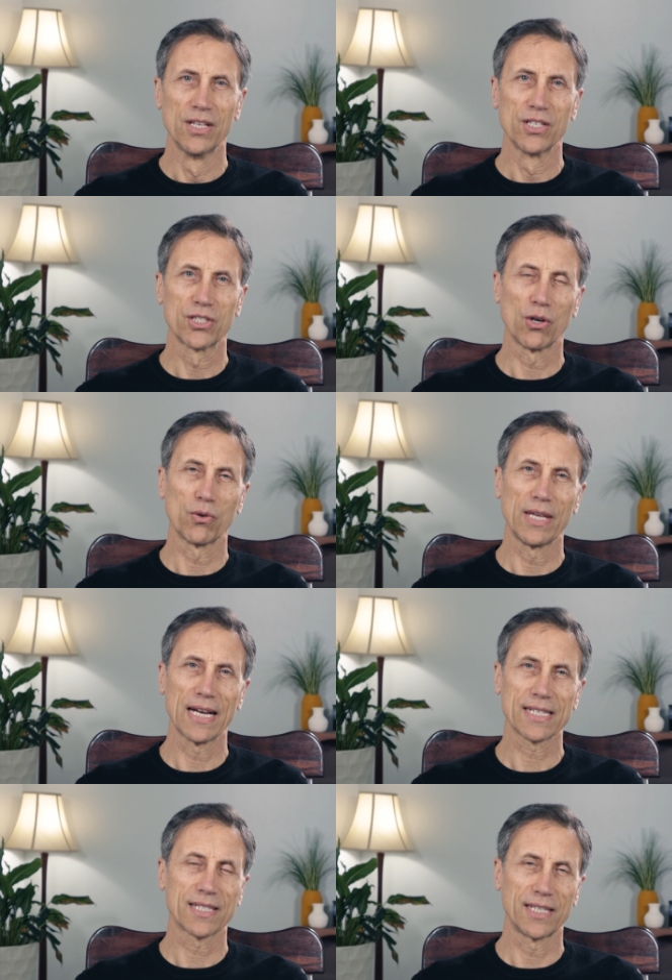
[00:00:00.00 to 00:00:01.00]
So
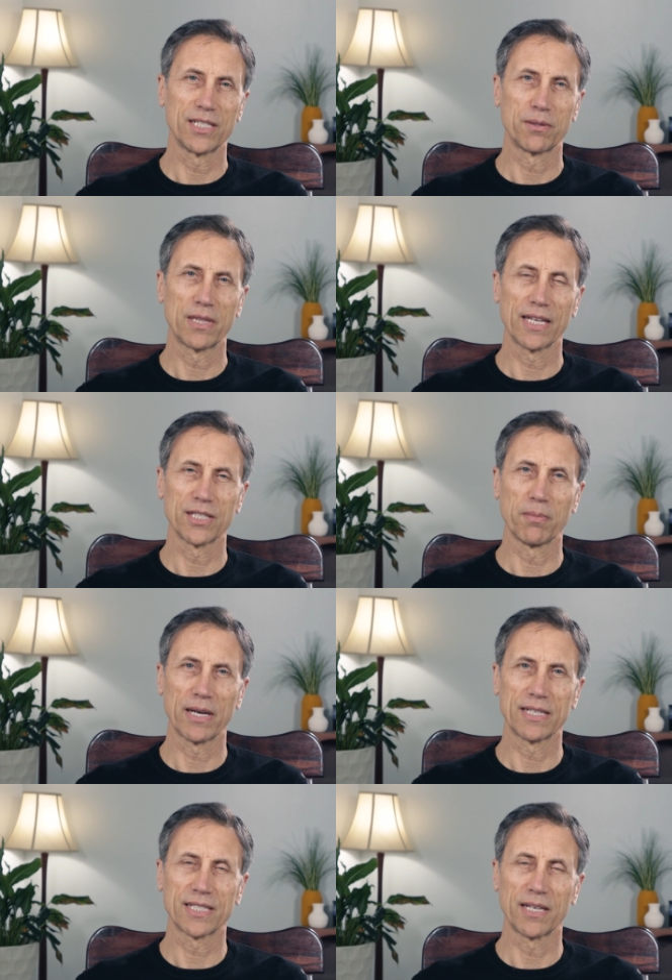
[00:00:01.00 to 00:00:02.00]
yes, these things
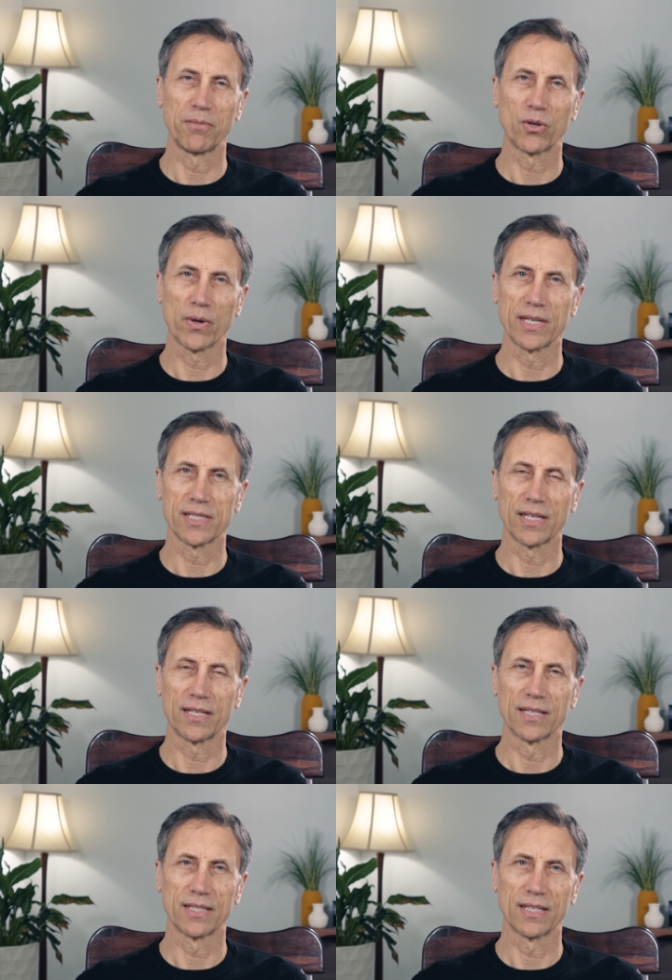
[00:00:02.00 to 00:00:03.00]
might seem crazy